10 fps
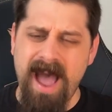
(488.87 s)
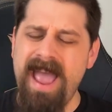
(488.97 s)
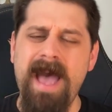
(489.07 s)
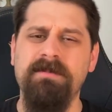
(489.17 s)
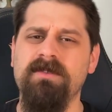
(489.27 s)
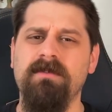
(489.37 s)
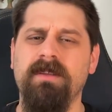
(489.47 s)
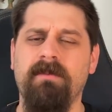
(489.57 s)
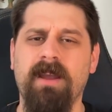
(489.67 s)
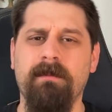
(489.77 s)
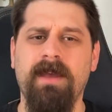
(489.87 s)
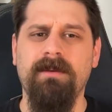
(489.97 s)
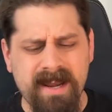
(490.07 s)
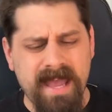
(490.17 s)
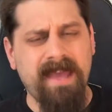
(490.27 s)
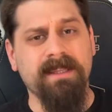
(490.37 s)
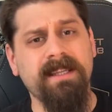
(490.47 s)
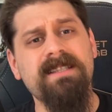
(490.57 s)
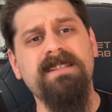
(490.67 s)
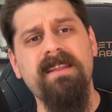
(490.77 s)
I absolutely recommend. And again,
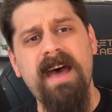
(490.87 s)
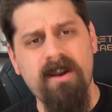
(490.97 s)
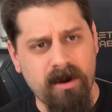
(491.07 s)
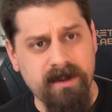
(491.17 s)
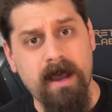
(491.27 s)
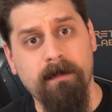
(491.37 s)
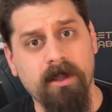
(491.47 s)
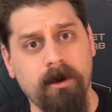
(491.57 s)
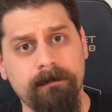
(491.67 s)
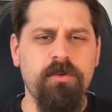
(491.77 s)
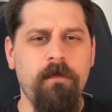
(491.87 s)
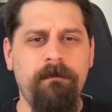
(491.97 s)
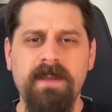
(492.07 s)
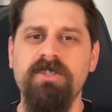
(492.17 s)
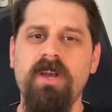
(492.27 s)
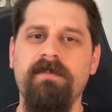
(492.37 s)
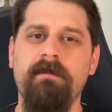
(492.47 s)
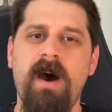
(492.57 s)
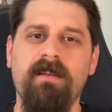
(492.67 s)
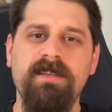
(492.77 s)
links to that are down below. To finish off the
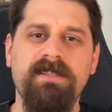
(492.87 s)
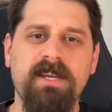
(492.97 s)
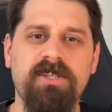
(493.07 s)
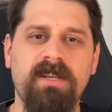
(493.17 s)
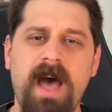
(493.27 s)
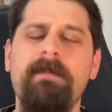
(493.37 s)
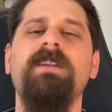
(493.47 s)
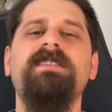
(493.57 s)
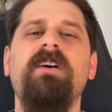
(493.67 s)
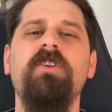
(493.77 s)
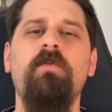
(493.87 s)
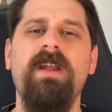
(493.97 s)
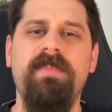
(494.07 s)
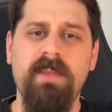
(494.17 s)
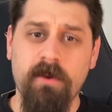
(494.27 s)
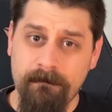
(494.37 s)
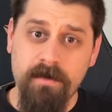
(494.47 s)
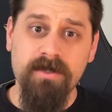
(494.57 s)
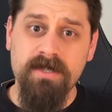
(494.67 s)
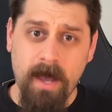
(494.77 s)
modeling section, I'm going to tell you what I think your
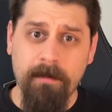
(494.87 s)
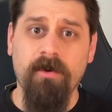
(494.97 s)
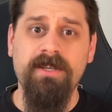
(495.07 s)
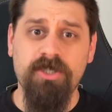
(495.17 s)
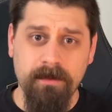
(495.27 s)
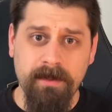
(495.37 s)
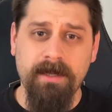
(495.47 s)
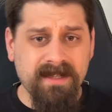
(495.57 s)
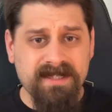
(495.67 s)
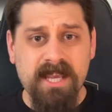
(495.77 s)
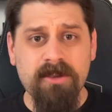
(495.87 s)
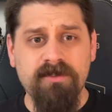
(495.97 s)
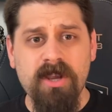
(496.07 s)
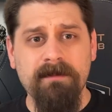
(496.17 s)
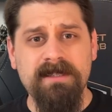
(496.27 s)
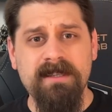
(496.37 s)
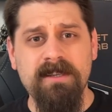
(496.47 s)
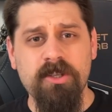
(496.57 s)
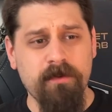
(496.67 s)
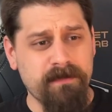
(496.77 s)
first upgrade should be. Let's say you've jumped
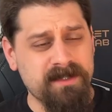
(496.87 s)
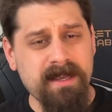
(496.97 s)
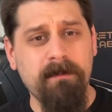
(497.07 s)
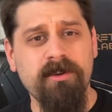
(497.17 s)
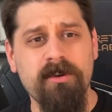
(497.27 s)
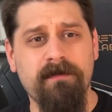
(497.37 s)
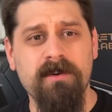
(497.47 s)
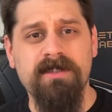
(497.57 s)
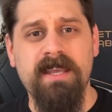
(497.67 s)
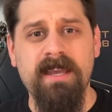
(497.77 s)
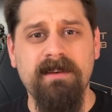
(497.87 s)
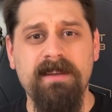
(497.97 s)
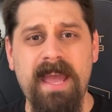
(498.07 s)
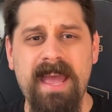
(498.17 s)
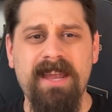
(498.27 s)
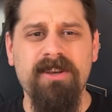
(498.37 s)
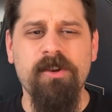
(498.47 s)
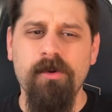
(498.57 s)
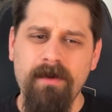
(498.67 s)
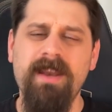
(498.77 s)
in, you've assembled your first kit, and
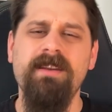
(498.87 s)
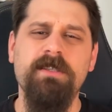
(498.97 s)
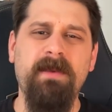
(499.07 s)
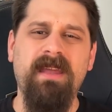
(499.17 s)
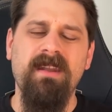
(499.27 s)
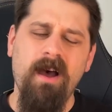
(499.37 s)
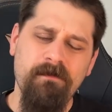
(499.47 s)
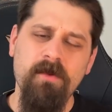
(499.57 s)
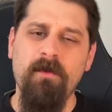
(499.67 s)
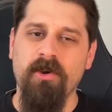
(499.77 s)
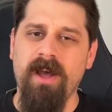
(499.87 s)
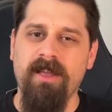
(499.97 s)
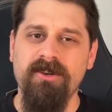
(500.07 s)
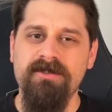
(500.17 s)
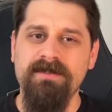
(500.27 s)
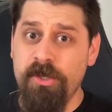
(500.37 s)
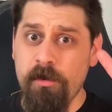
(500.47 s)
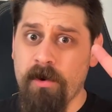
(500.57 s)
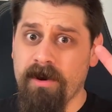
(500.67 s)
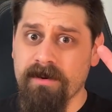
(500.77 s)
you're ready to spend a few more dollars. Two
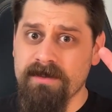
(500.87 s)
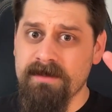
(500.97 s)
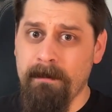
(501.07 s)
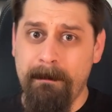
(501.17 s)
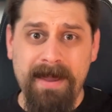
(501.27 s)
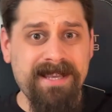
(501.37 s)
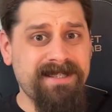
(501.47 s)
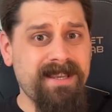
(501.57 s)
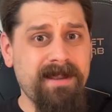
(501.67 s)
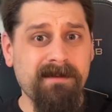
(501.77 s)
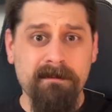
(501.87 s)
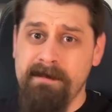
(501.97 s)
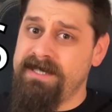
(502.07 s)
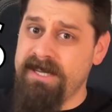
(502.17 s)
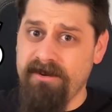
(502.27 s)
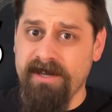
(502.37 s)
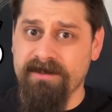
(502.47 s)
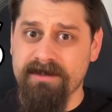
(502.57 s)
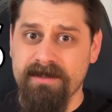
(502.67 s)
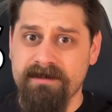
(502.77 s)
words: basing
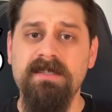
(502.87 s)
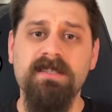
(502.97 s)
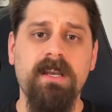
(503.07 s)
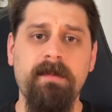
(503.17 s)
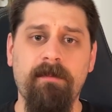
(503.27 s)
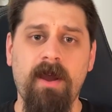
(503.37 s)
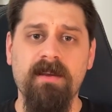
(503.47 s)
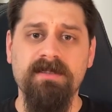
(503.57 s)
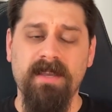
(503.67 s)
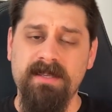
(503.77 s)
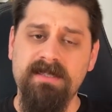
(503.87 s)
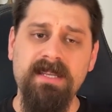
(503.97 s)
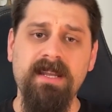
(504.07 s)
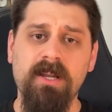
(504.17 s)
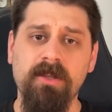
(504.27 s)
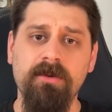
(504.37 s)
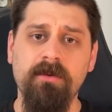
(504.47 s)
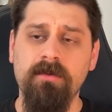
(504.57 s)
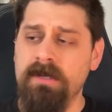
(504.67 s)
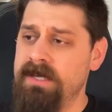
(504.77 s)
materials. This is going to be products like scenic
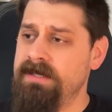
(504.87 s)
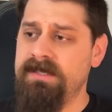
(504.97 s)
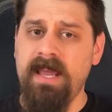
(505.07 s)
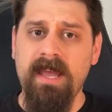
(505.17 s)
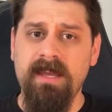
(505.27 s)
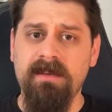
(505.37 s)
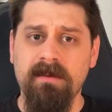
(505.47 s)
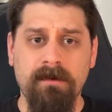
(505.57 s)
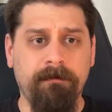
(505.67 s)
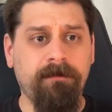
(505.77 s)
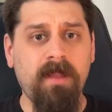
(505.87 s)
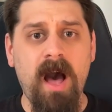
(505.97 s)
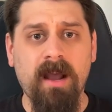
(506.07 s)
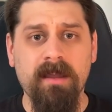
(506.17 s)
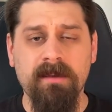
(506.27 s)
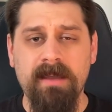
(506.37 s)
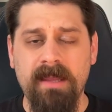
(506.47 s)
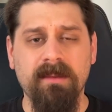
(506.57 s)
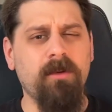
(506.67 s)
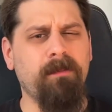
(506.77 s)
glue, sand, flock,
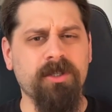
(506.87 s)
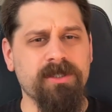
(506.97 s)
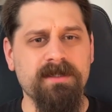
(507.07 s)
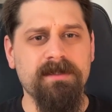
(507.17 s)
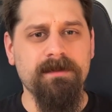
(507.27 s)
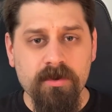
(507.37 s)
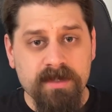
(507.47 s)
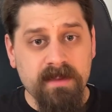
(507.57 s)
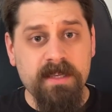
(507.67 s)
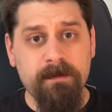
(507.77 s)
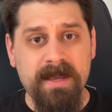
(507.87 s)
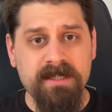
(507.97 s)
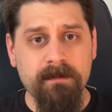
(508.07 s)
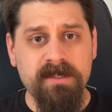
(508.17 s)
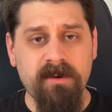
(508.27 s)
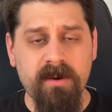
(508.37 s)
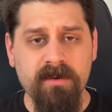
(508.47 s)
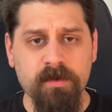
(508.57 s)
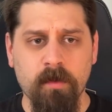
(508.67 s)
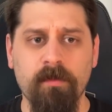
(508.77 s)
little bushes. Using these basing
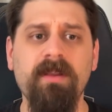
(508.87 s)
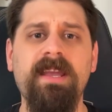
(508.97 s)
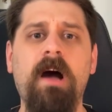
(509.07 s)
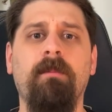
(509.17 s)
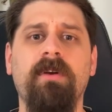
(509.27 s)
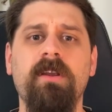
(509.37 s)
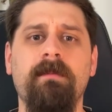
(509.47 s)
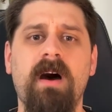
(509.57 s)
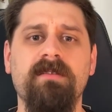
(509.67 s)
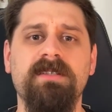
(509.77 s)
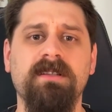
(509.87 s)
materials will really help bring your models to